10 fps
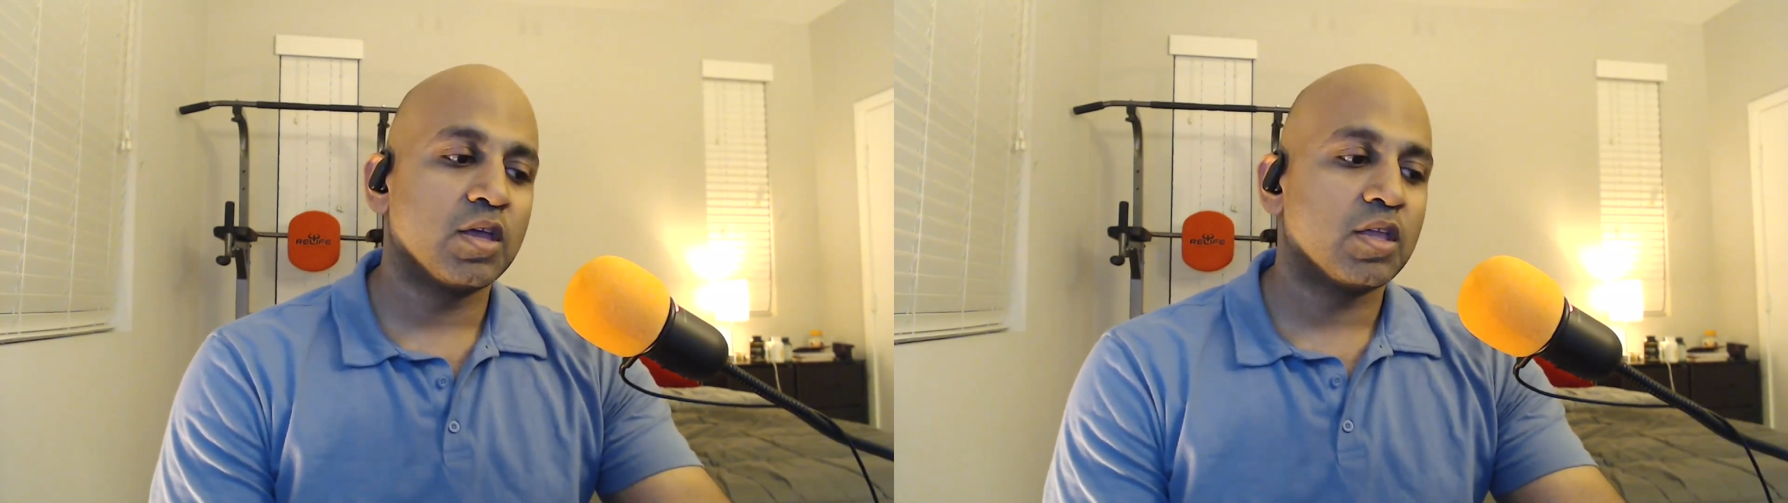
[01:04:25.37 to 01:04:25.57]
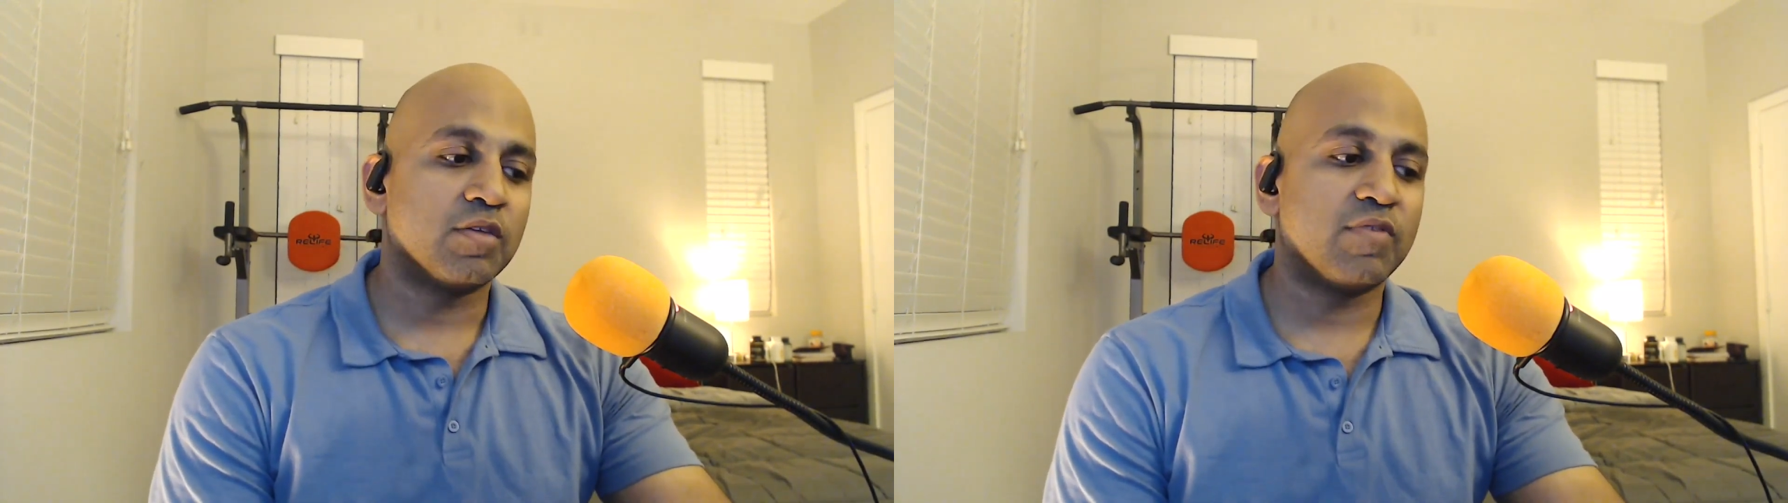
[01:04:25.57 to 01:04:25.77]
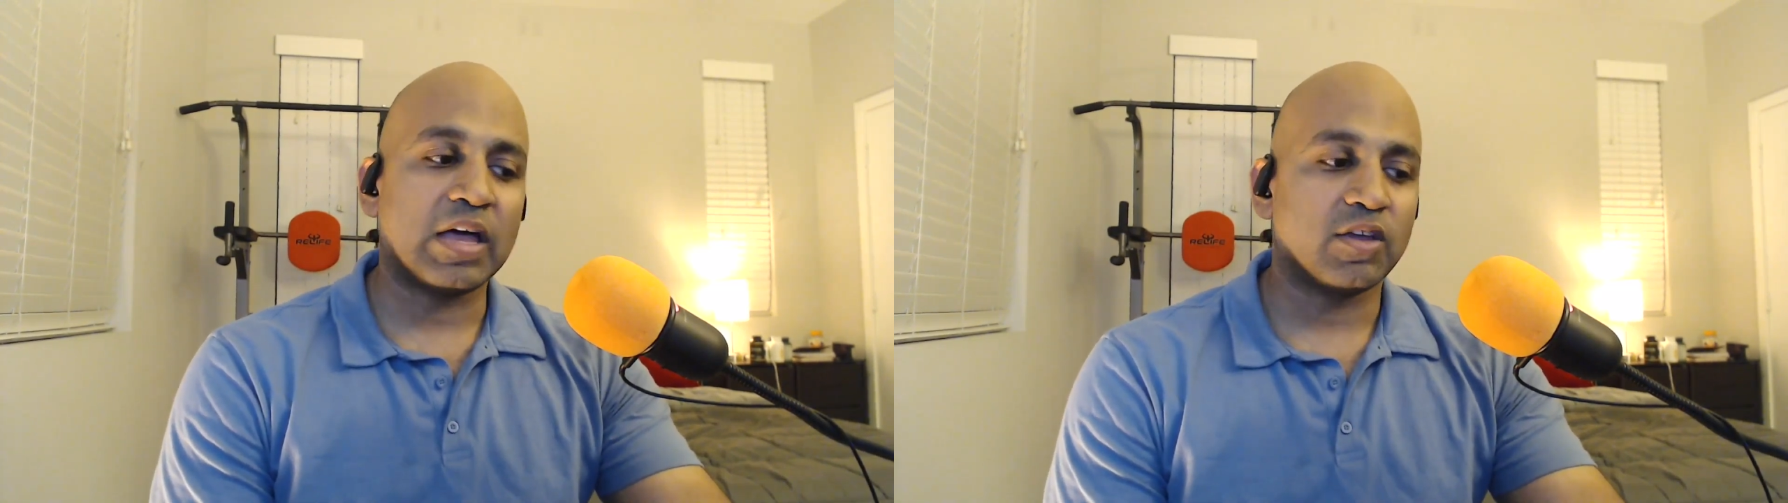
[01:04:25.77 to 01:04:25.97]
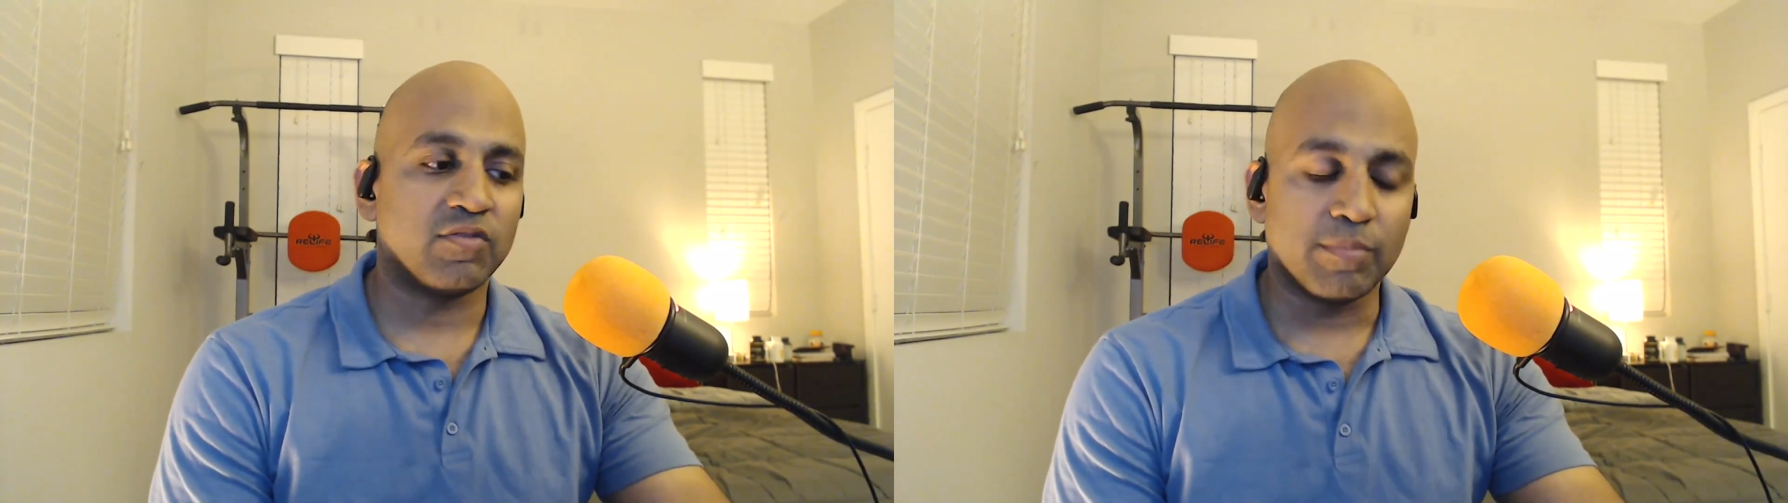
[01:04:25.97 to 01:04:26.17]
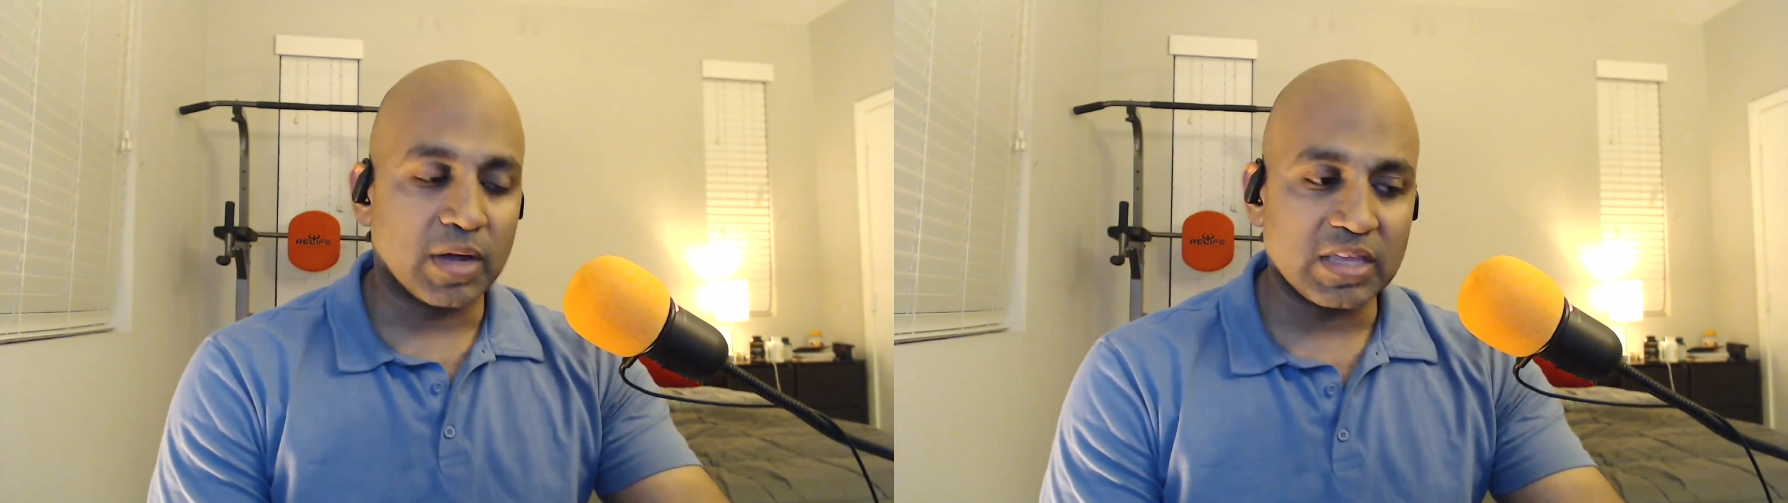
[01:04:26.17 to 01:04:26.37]
the value of
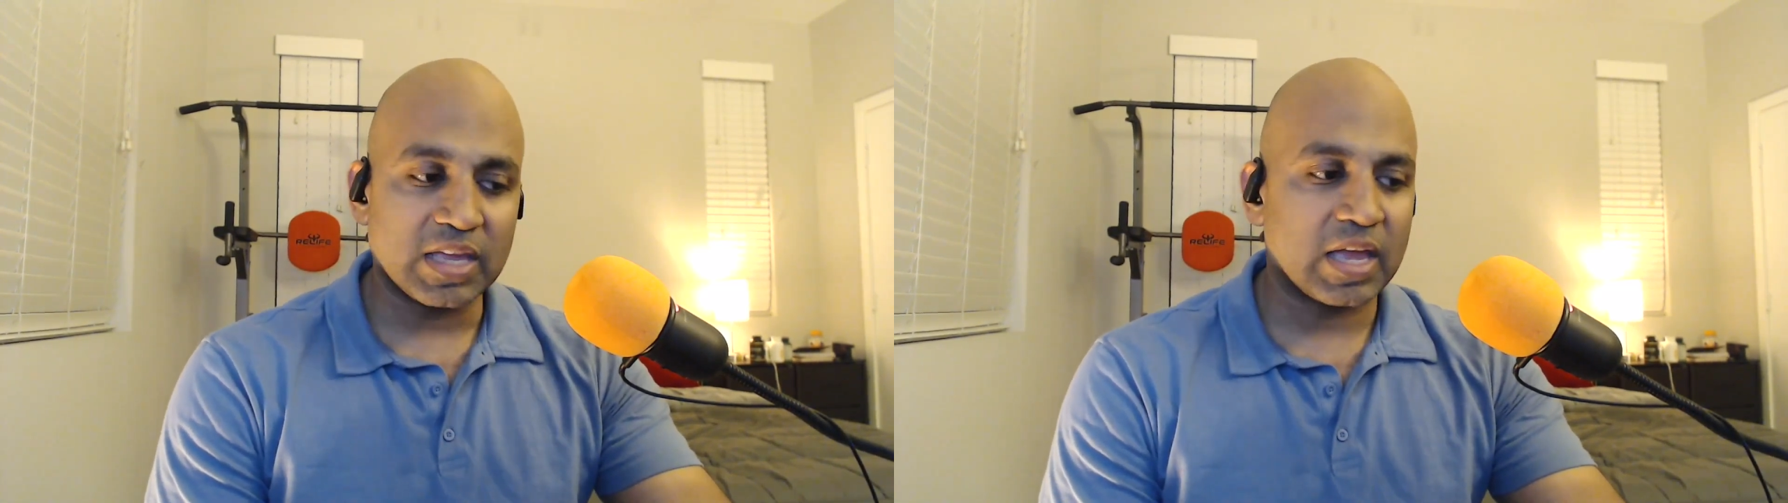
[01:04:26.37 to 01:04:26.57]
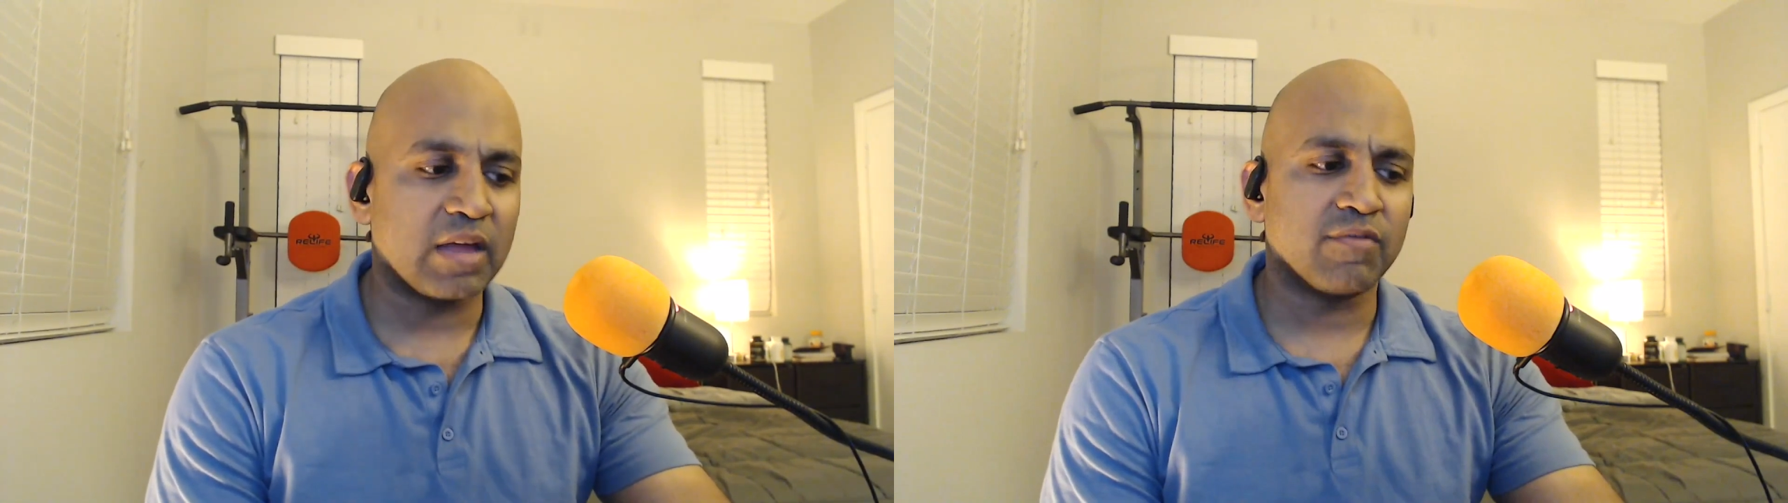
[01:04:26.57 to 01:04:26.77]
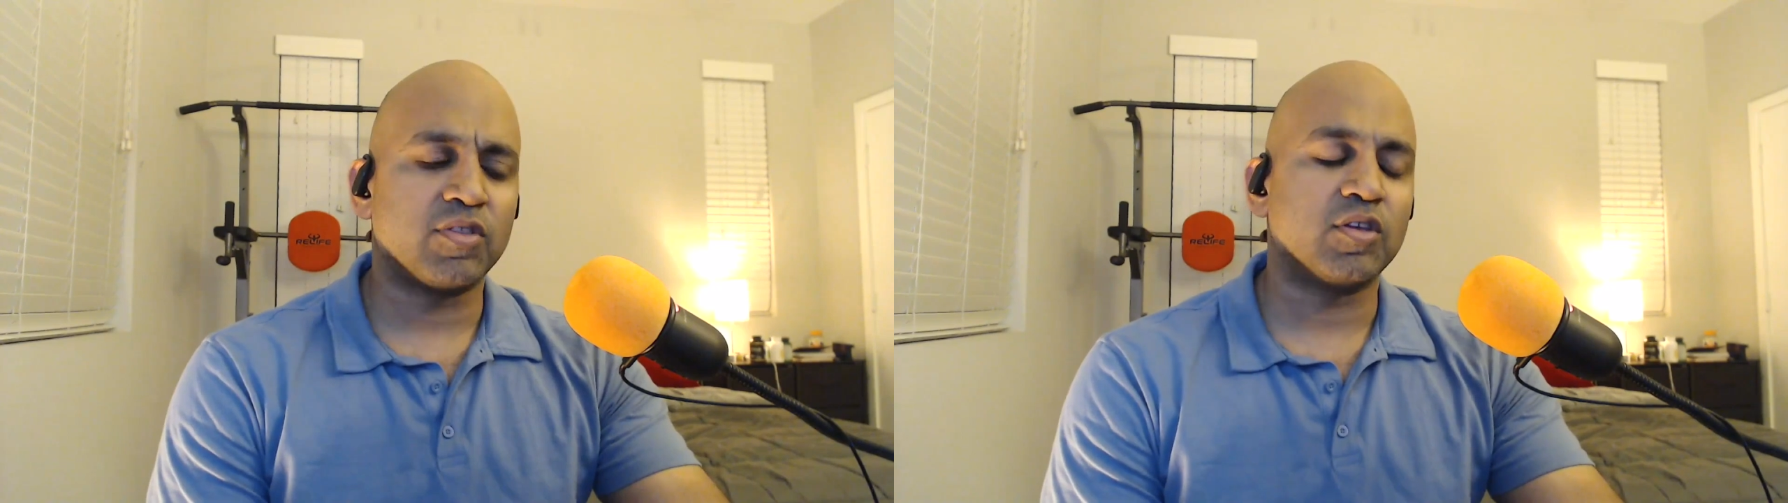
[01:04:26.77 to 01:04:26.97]
the money they have,